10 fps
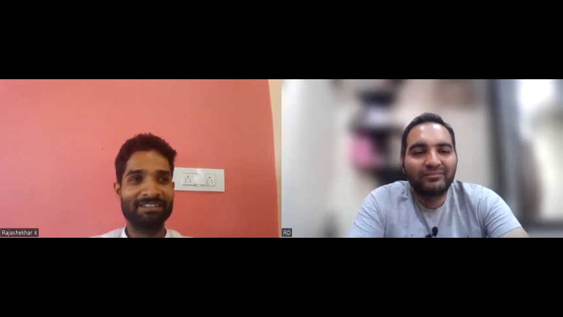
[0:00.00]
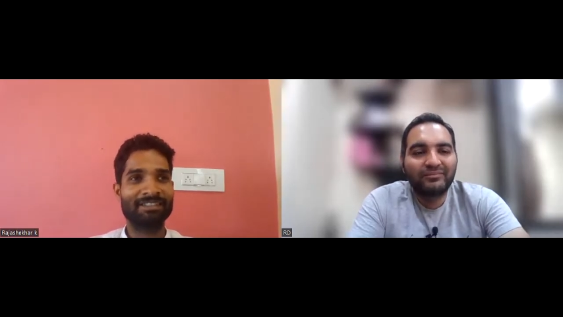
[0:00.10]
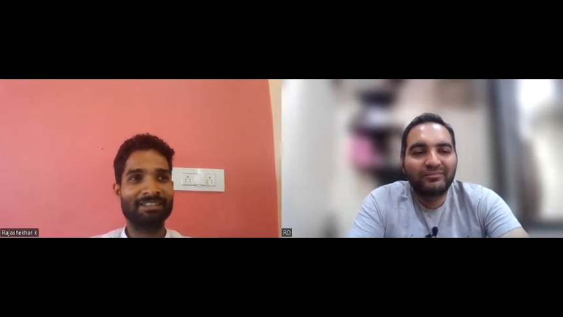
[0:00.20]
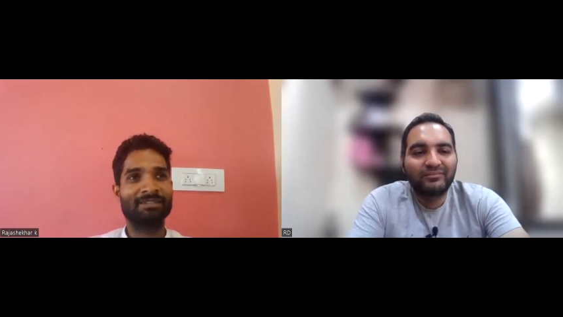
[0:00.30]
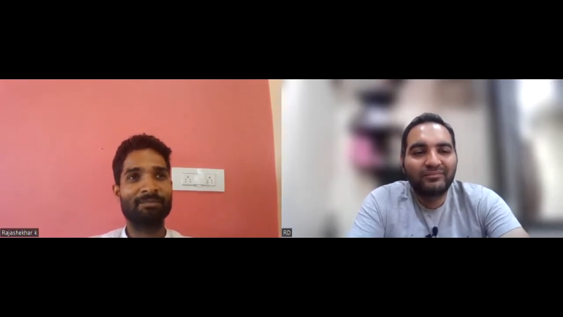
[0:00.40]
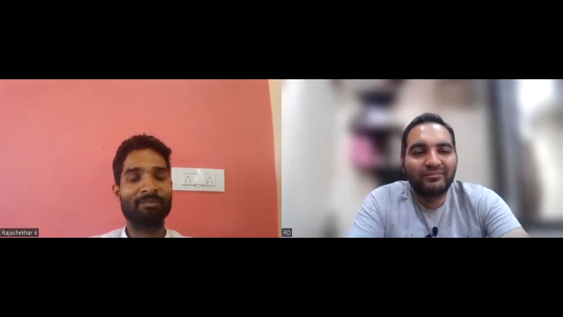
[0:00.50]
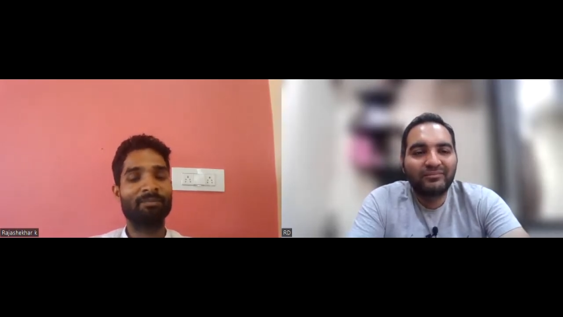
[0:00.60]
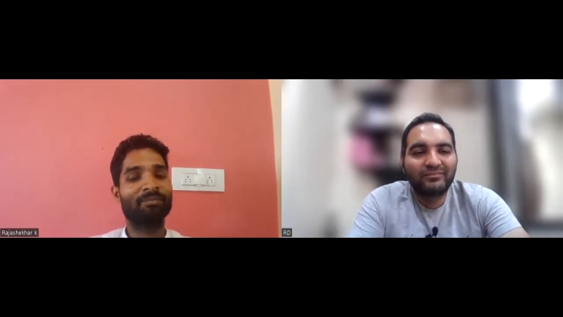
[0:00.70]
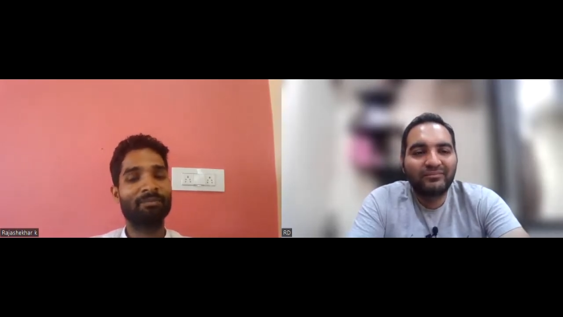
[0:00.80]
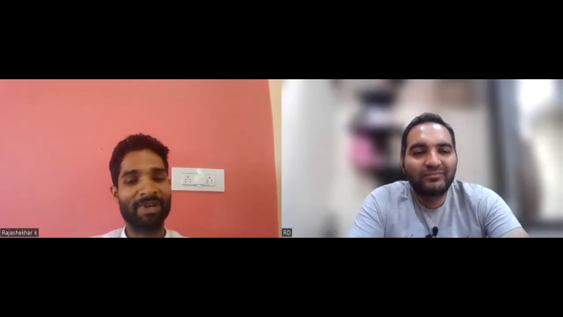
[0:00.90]
Speaker 1: Uh,
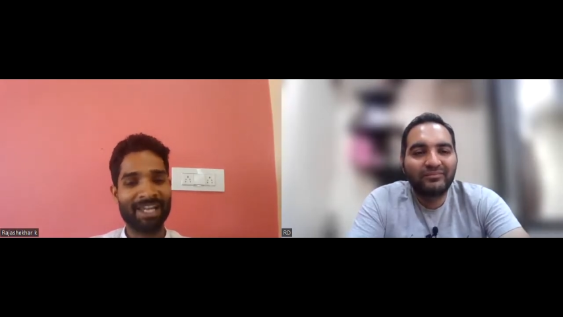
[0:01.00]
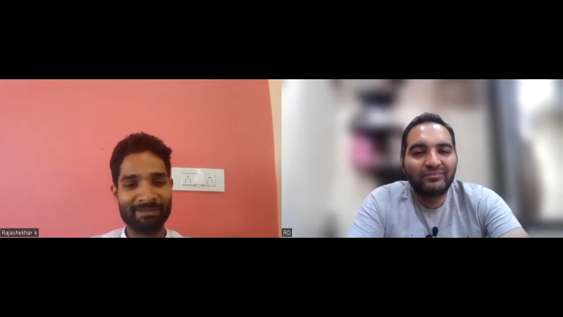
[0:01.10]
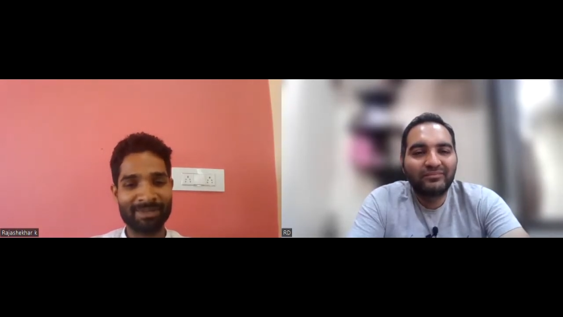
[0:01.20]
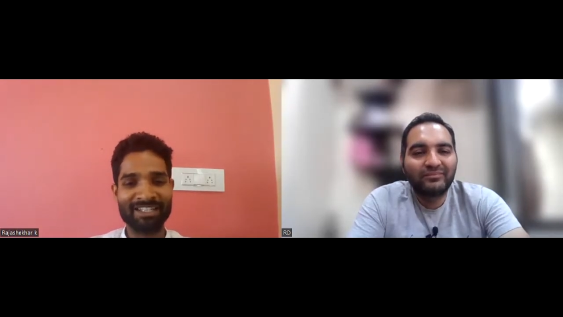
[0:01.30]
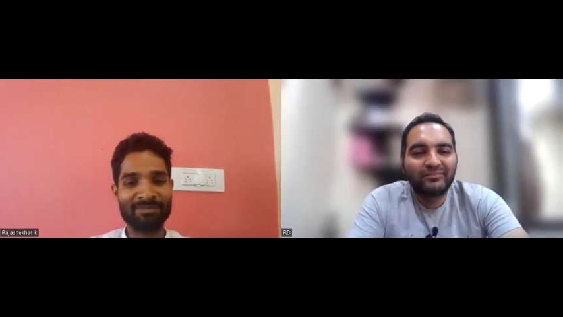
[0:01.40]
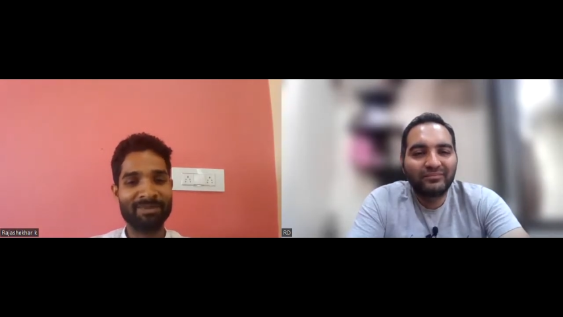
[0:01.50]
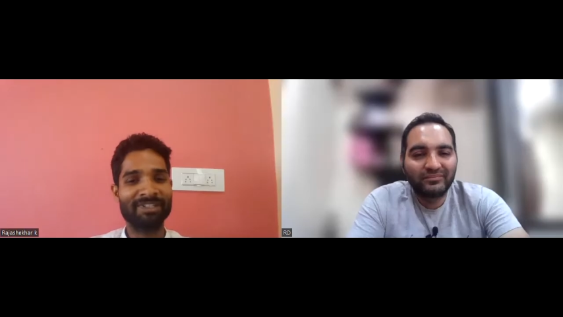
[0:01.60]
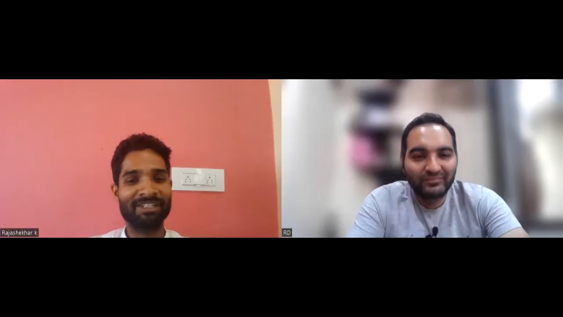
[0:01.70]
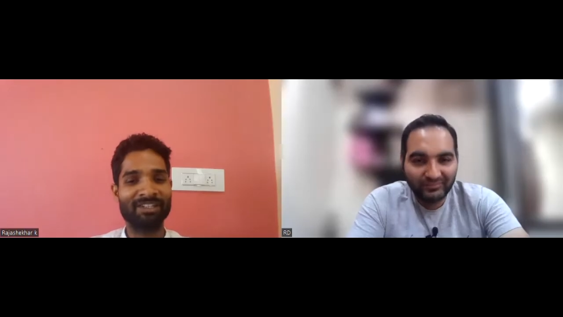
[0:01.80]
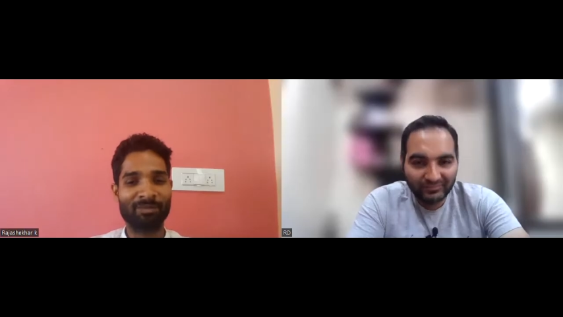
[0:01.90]
file
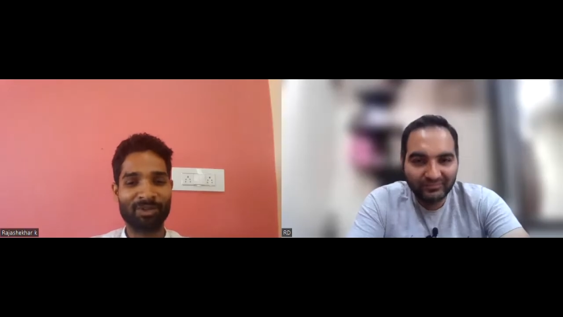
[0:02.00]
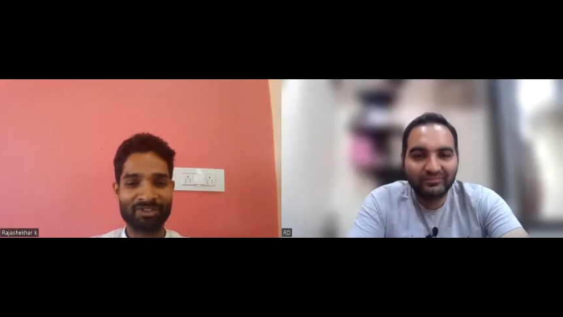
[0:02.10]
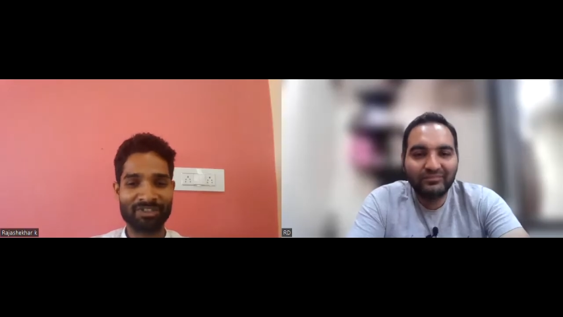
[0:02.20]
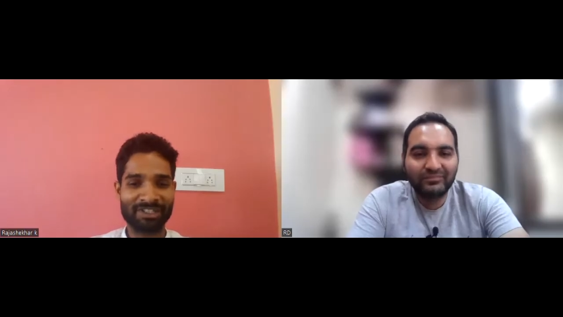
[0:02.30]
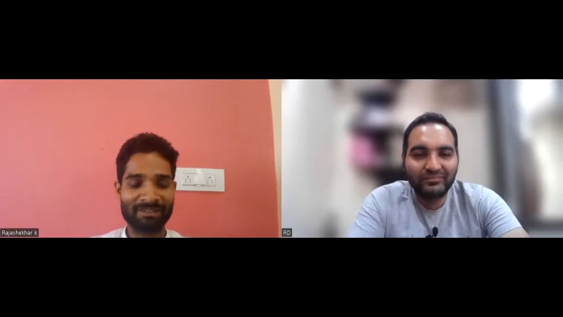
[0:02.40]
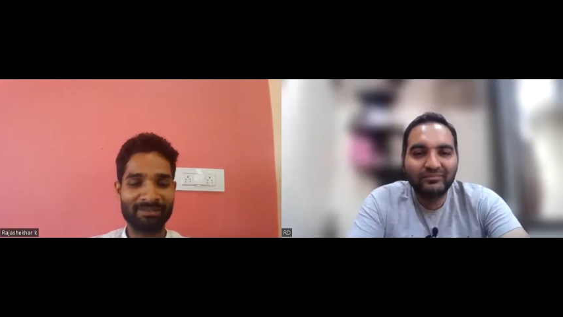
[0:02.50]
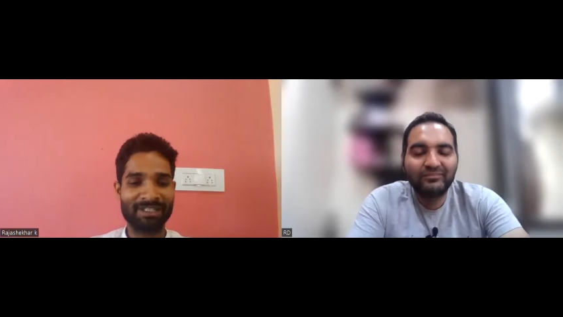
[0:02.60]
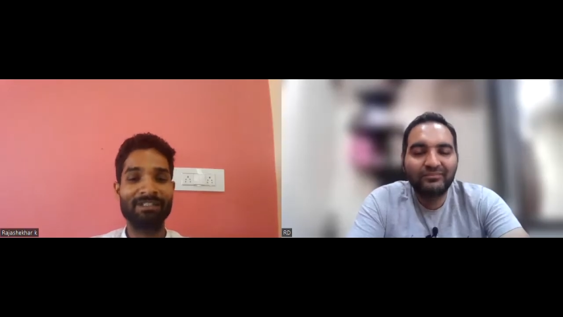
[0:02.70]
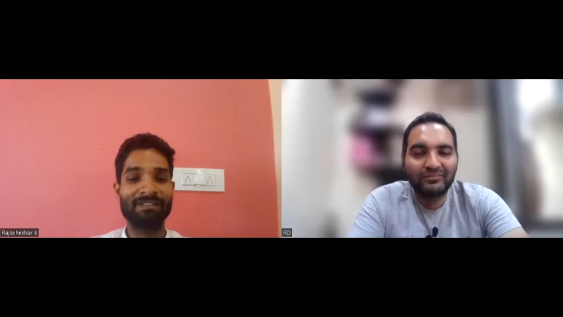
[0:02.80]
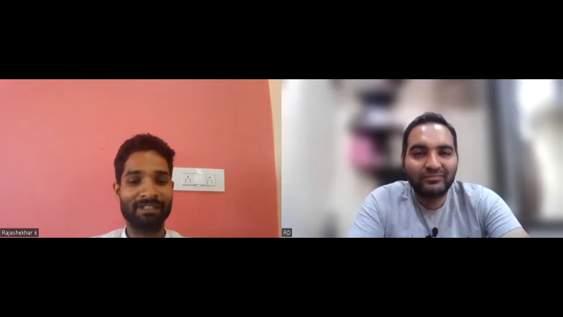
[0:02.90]
management,
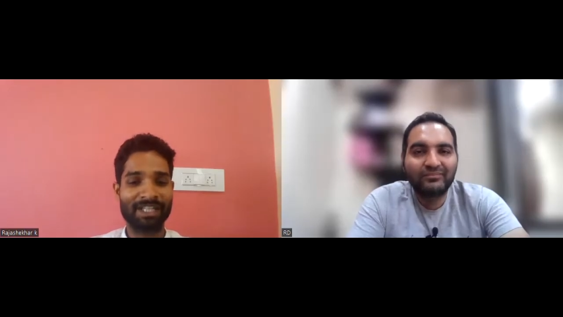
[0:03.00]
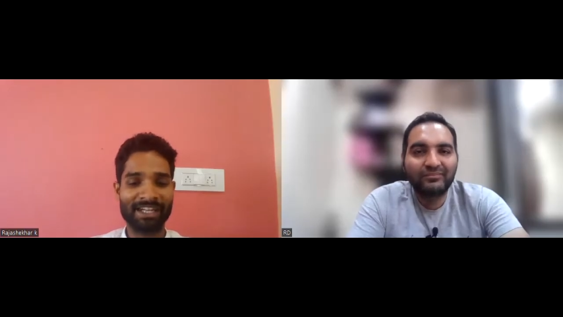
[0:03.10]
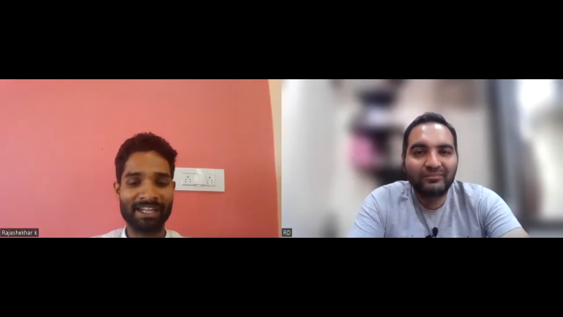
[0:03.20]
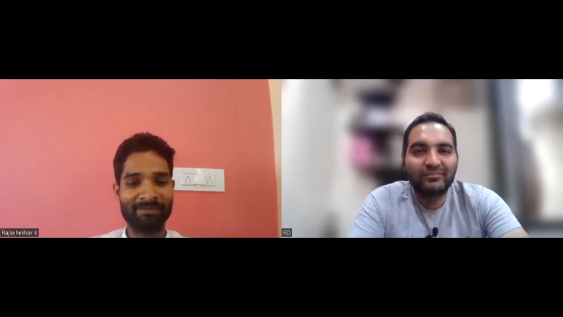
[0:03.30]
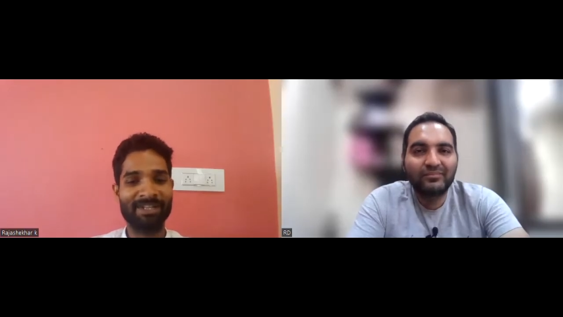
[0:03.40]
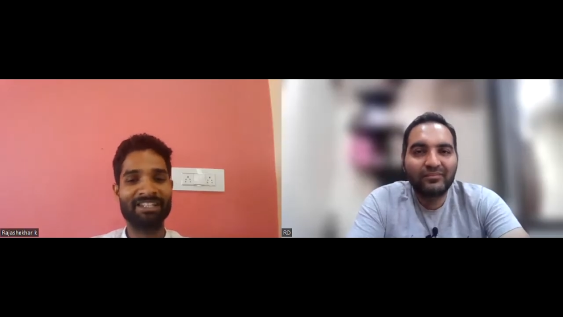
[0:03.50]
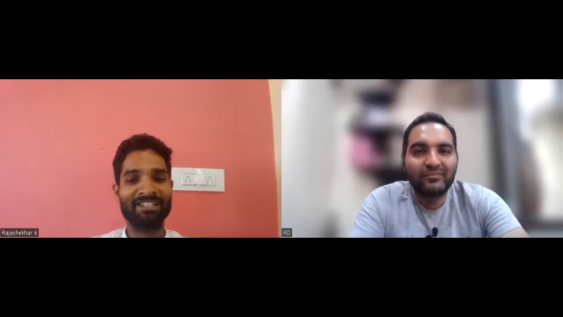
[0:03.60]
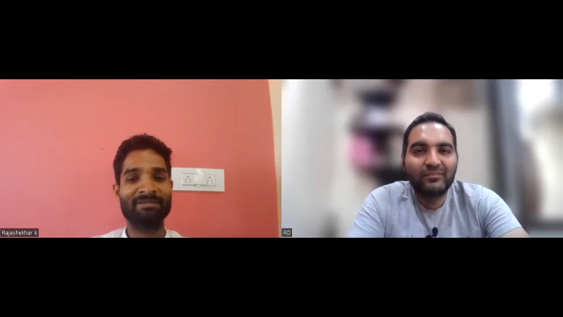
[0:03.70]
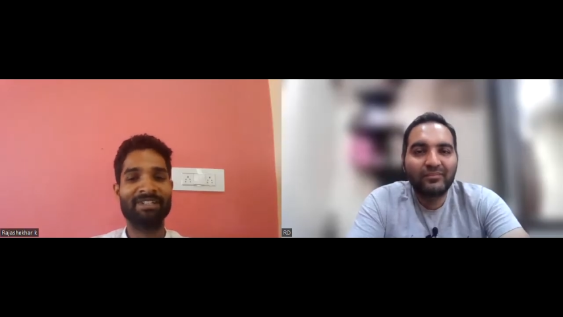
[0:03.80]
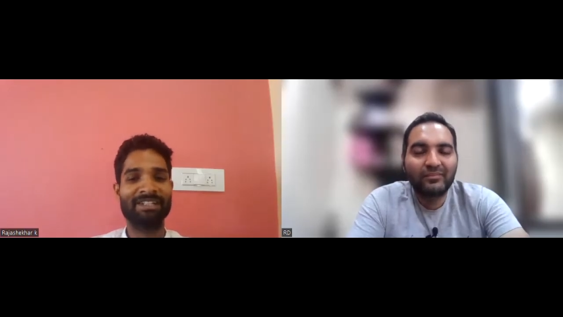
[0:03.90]
depository, okay. Uh, directory
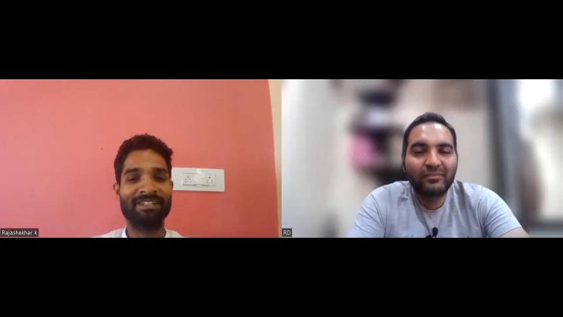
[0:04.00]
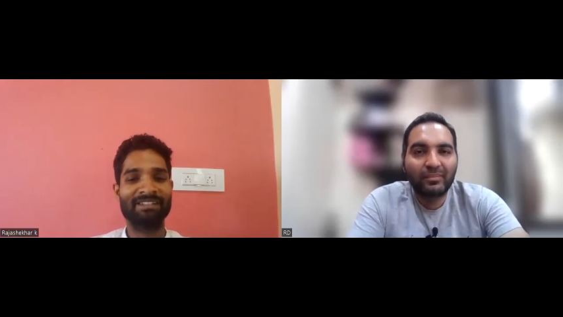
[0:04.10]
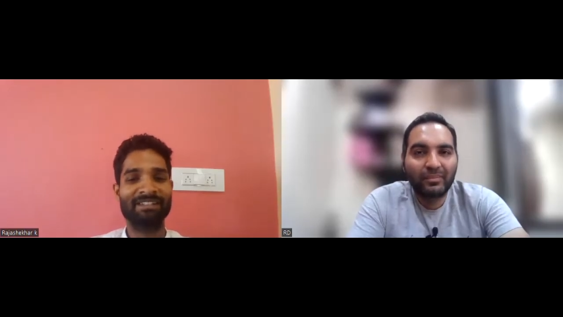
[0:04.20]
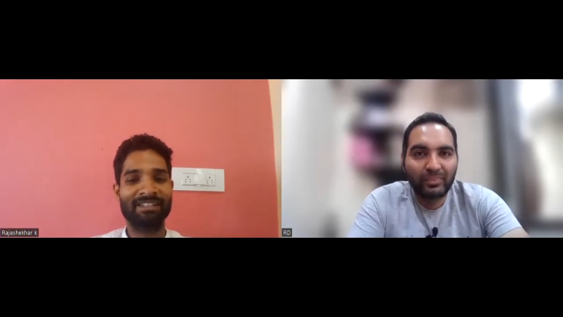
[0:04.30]
management,